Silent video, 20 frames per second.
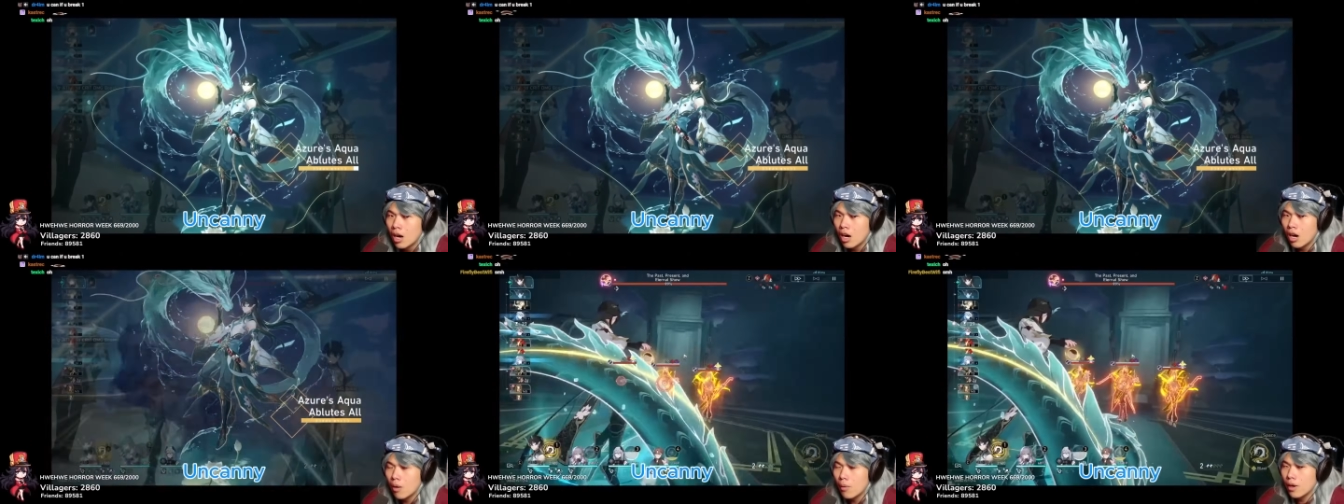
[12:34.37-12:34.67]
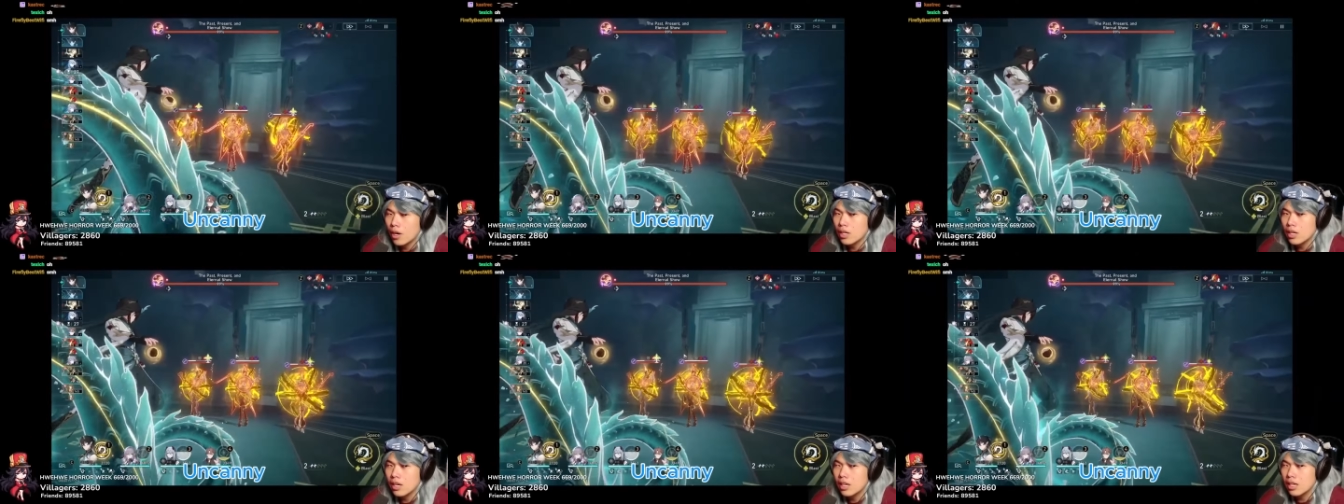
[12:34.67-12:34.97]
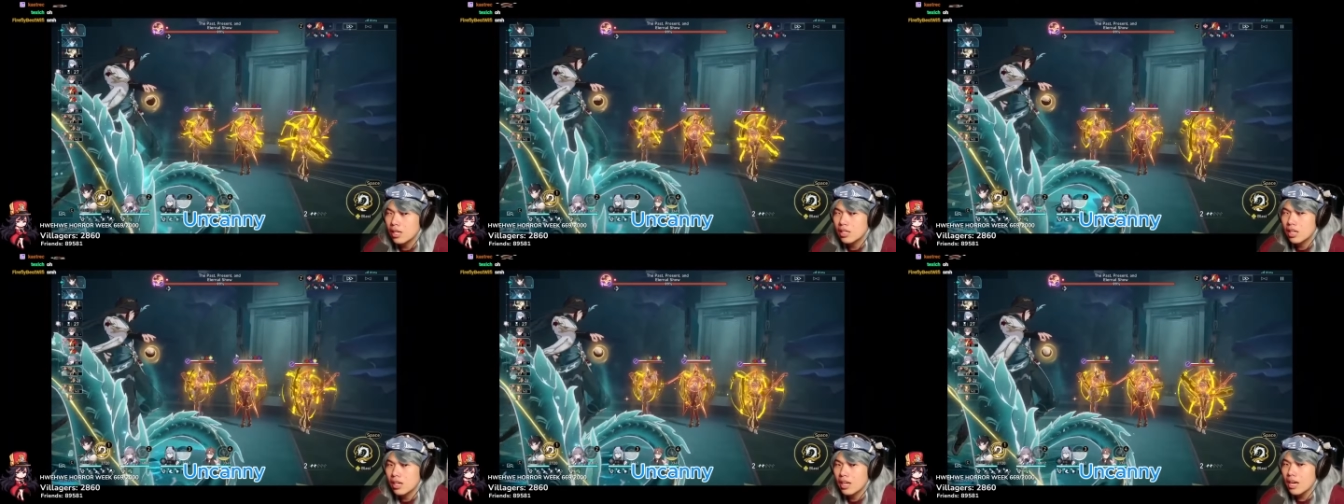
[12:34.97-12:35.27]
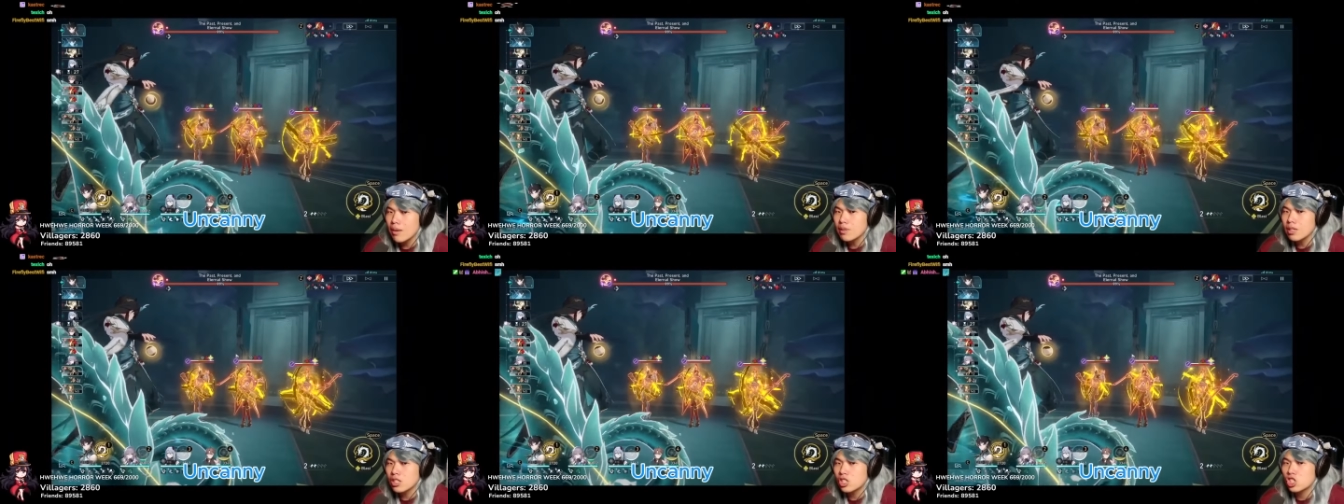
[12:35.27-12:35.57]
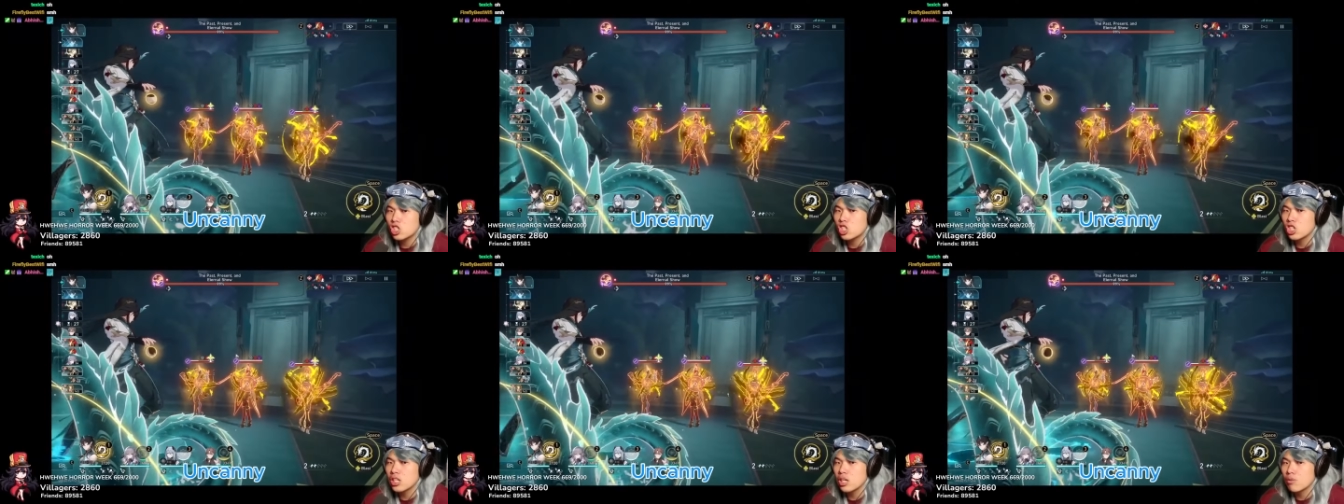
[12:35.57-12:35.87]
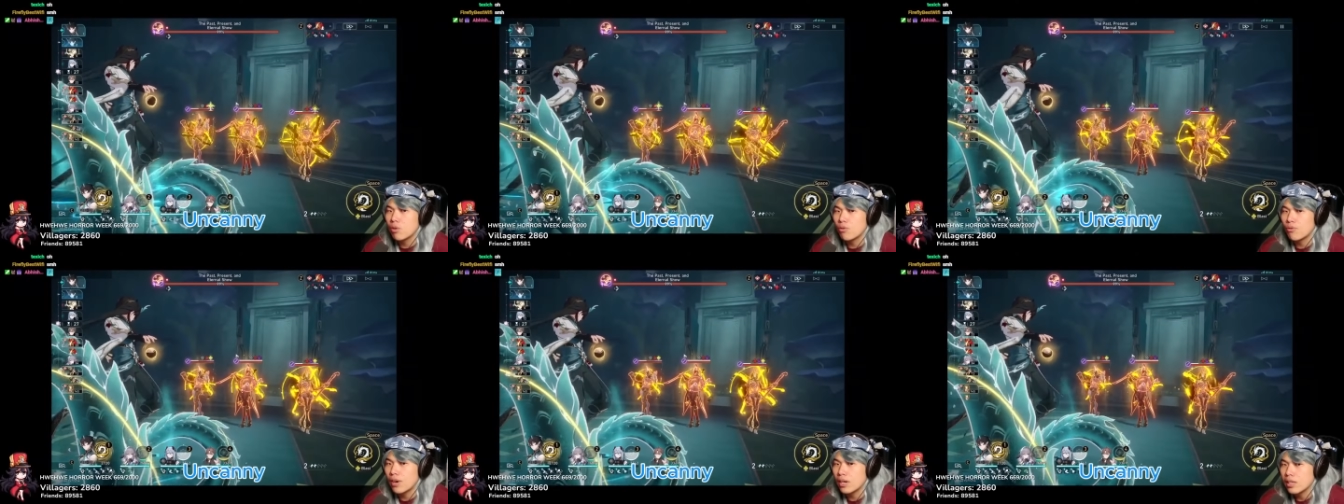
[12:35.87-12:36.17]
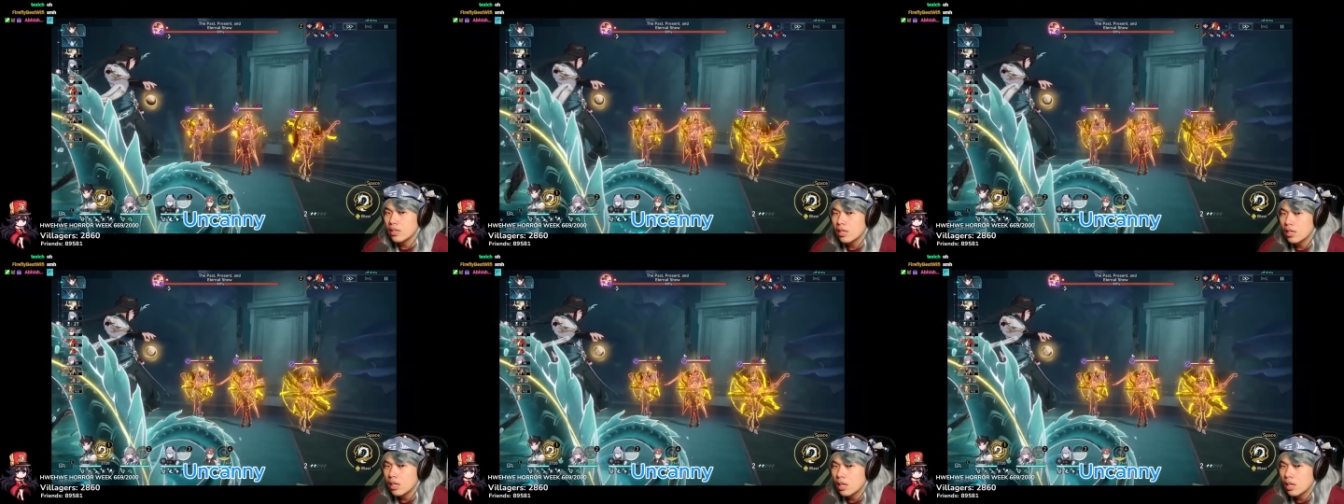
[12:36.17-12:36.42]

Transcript: Oh my god, the, the game is just cheating for fun.